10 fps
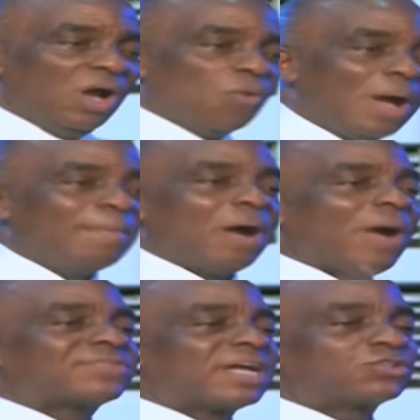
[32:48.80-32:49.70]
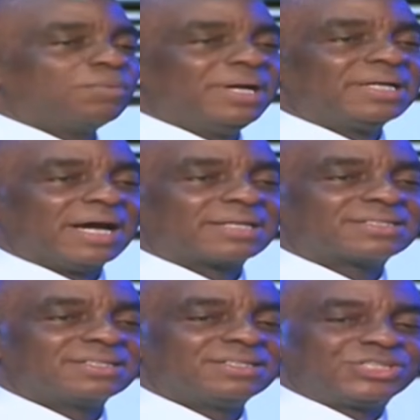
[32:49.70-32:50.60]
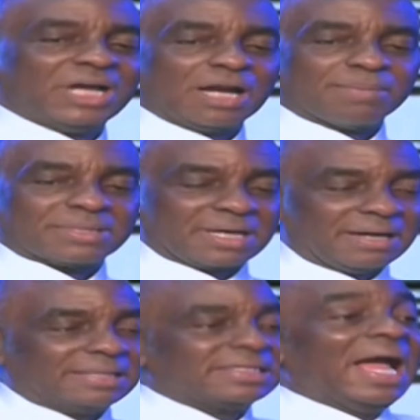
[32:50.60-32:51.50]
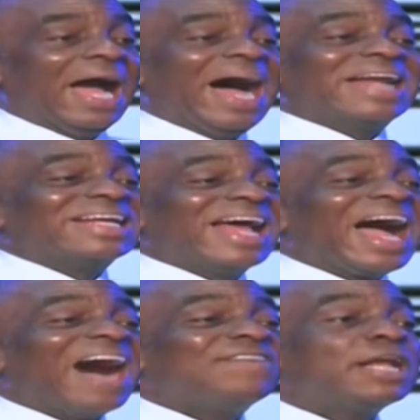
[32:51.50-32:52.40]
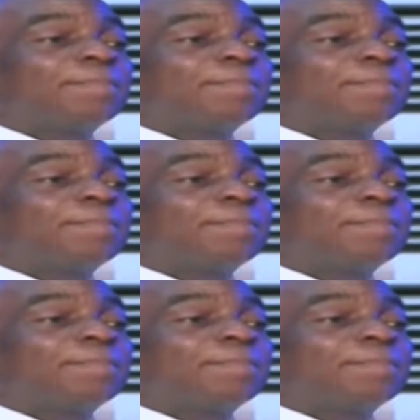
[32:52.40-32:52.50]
When my wife said to me that she had miscarriage, I didn't have any